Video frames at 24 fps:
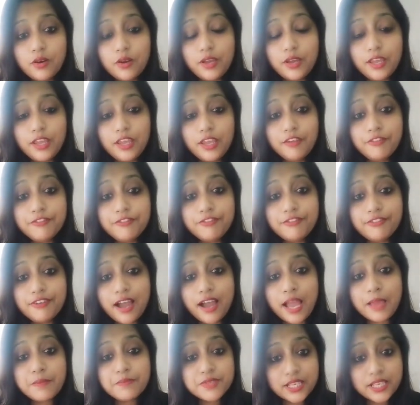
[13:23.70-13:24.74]
if
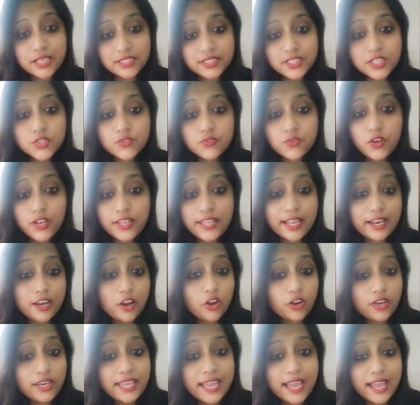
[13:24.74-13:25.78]
I'm successful, then
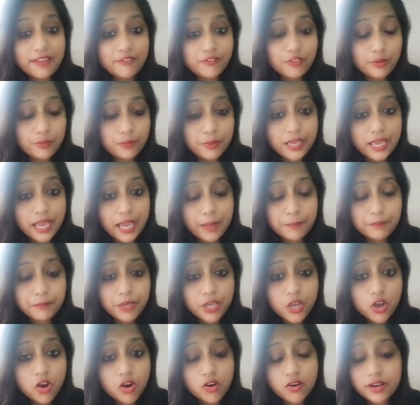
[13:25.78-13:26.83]
only I will be
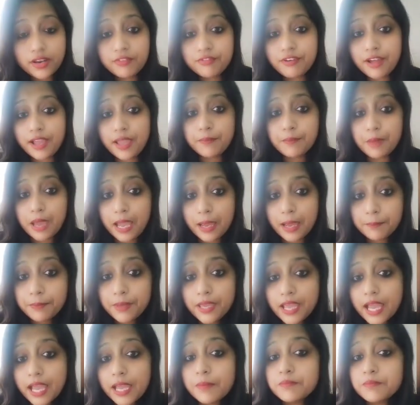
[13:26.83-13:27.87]
happy, or if I'm
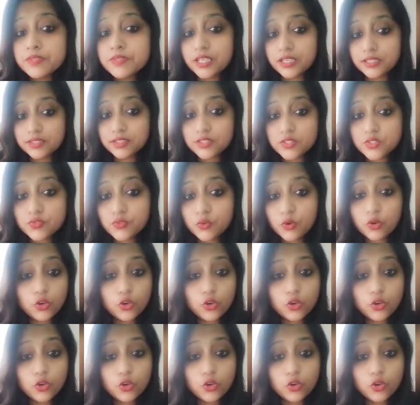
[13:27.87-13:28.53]
happy, I'm successful.